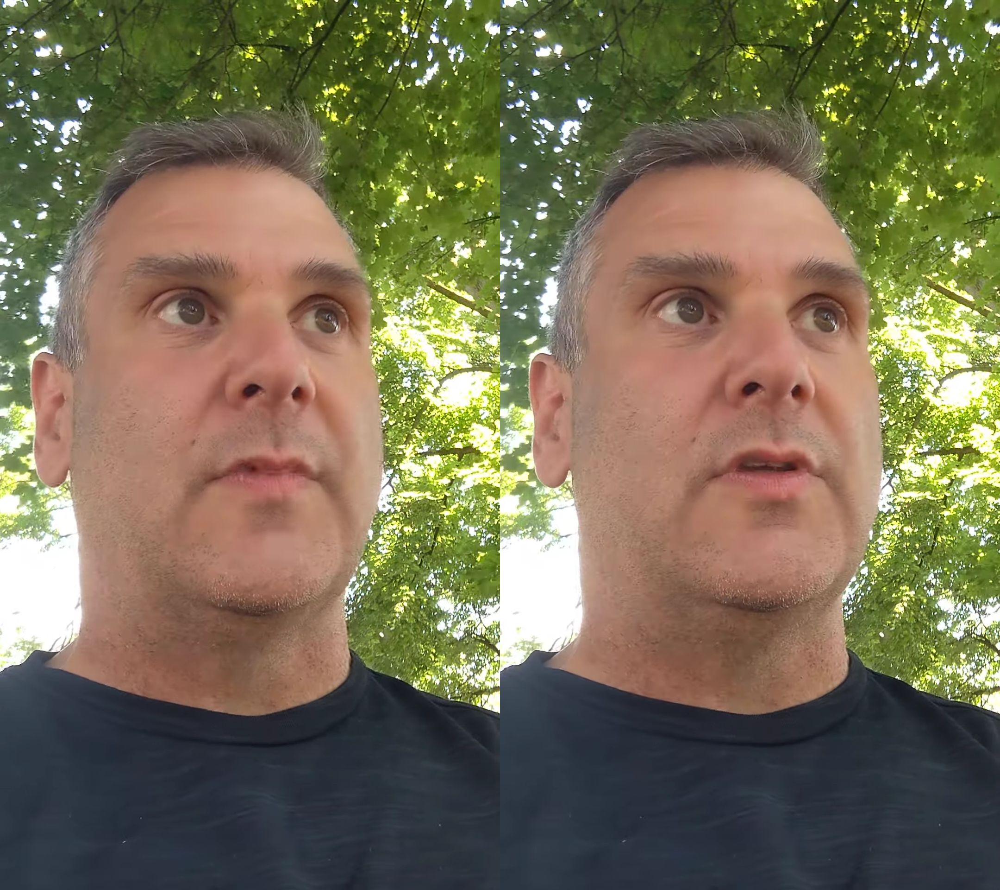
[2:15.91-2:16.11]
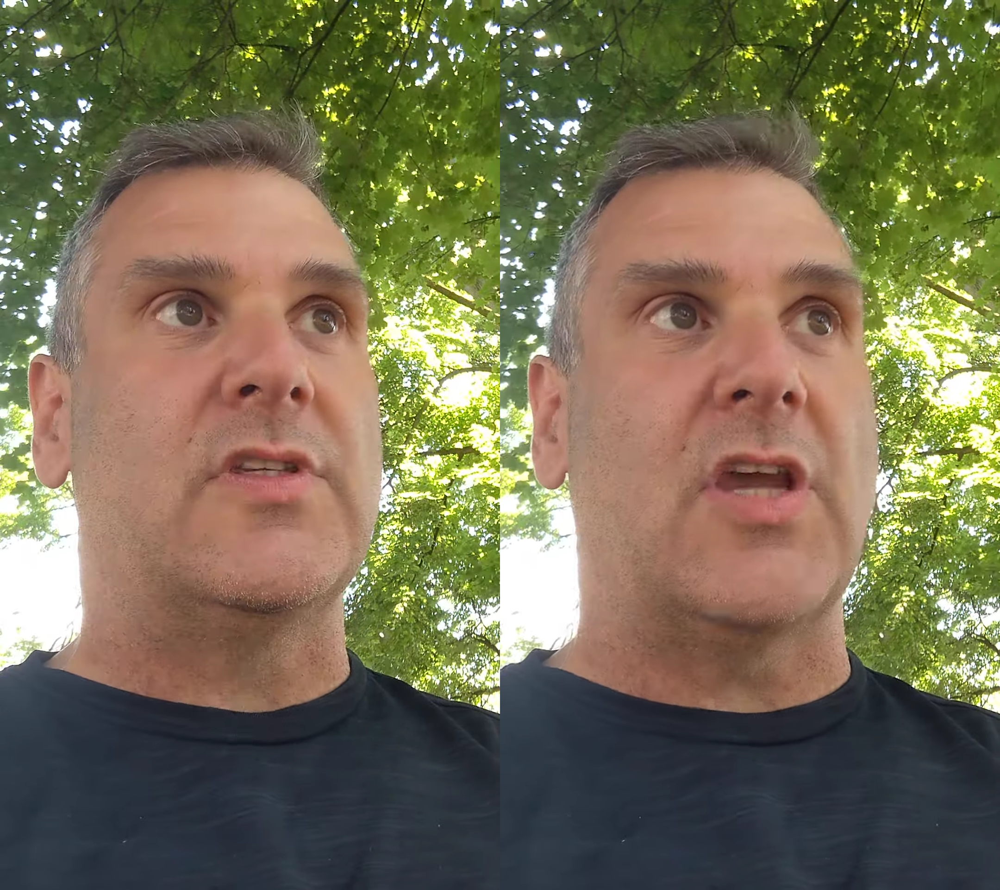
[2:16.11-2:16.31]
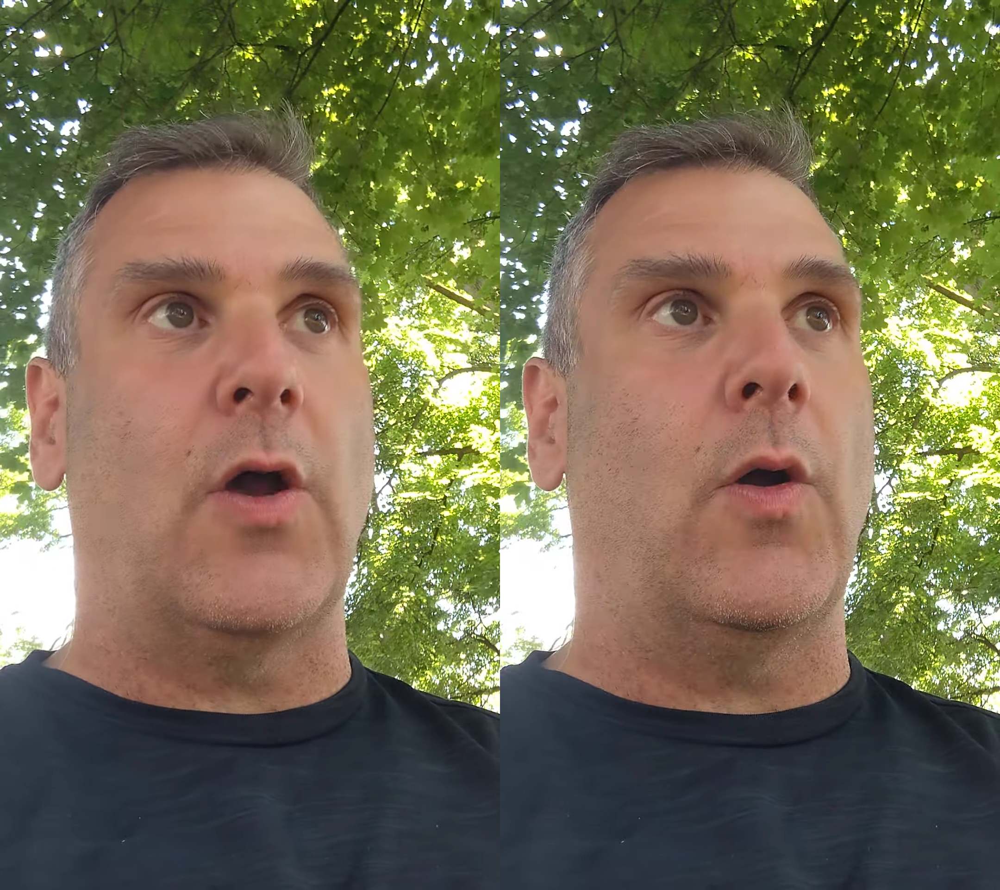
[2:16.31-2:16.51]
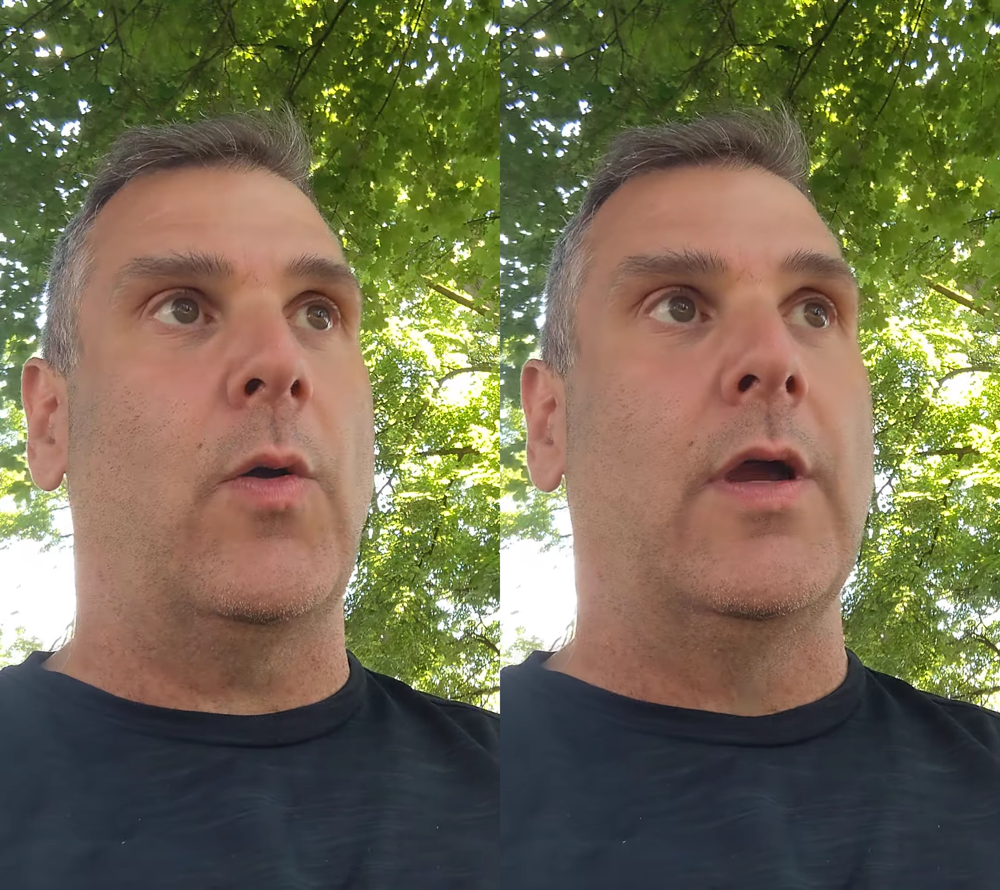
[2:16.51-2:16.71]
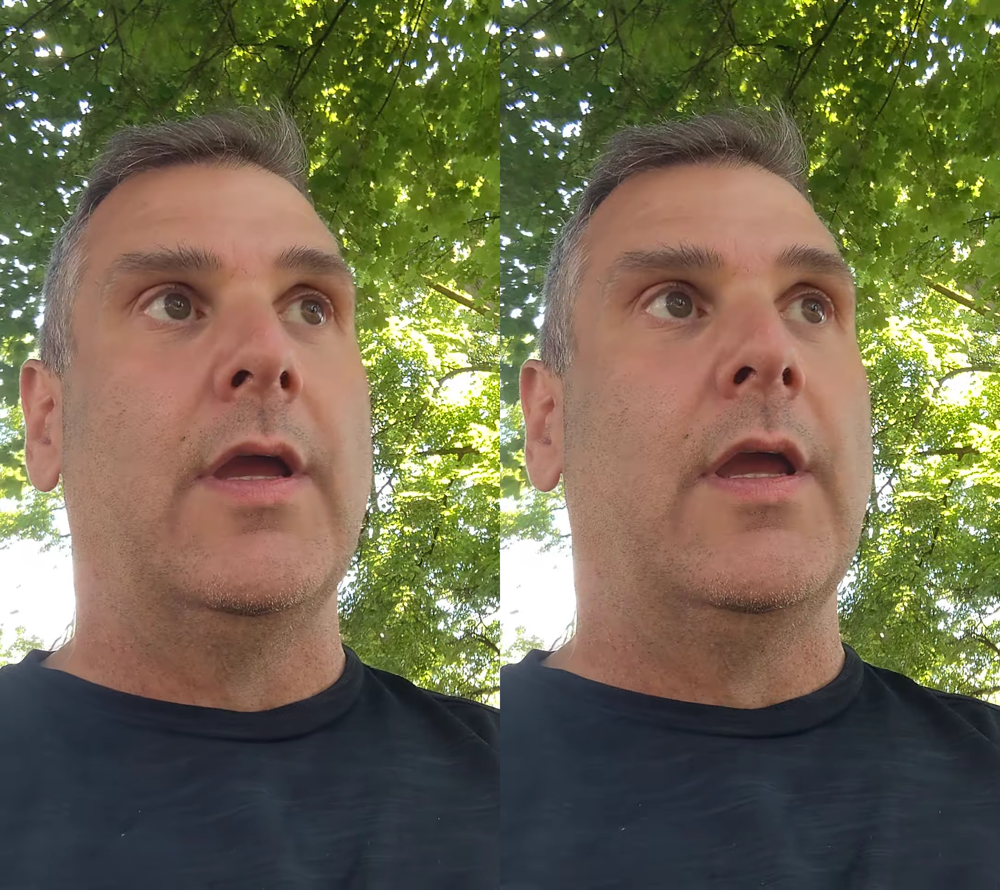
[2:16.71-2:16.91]

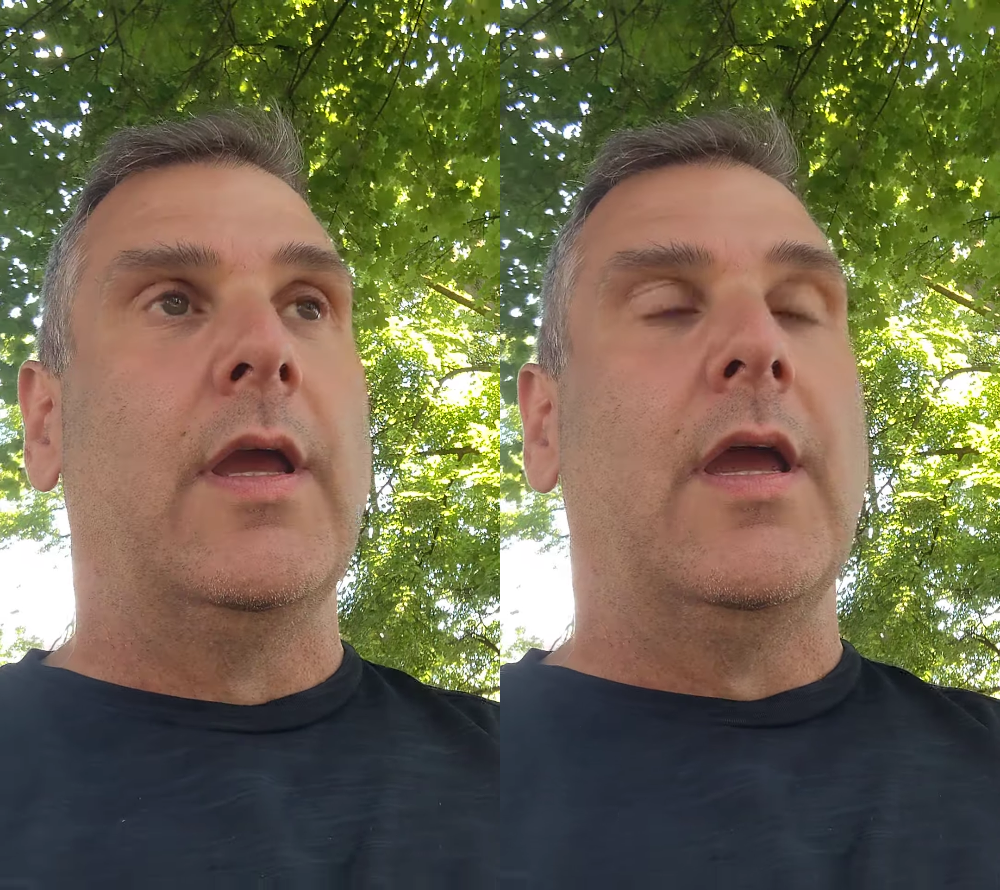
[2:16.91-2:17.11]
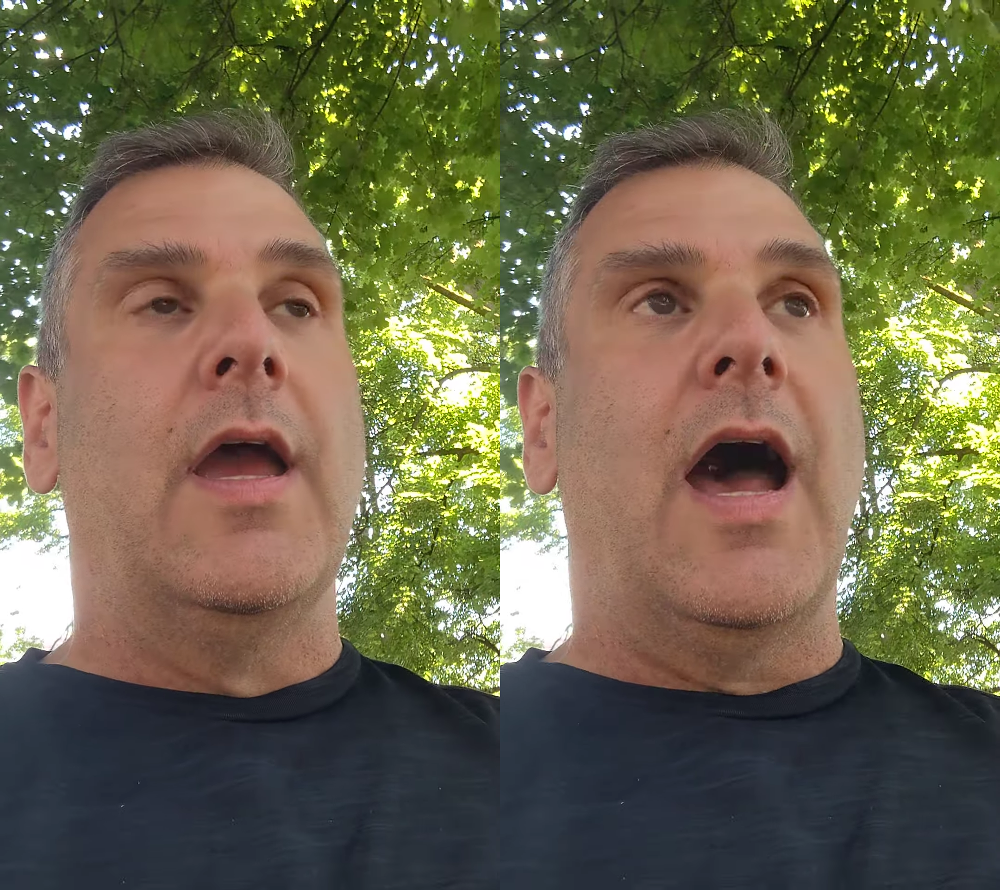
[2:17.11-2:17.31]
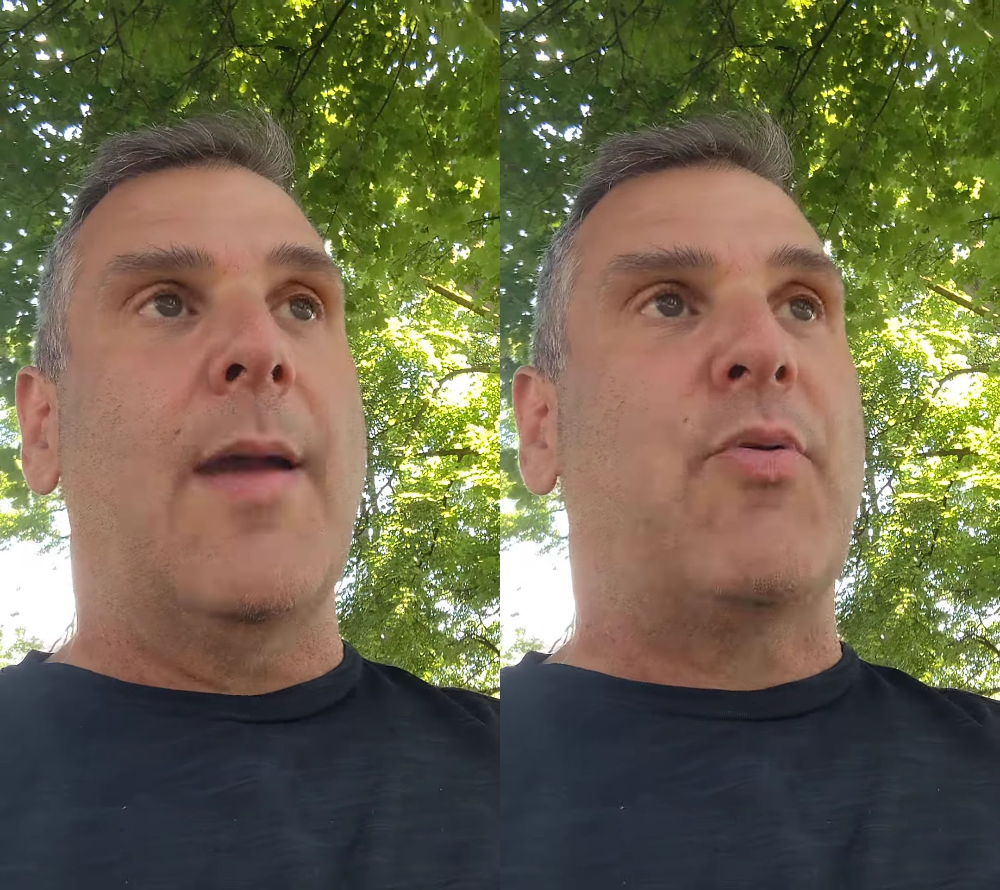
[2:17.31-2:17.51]
So I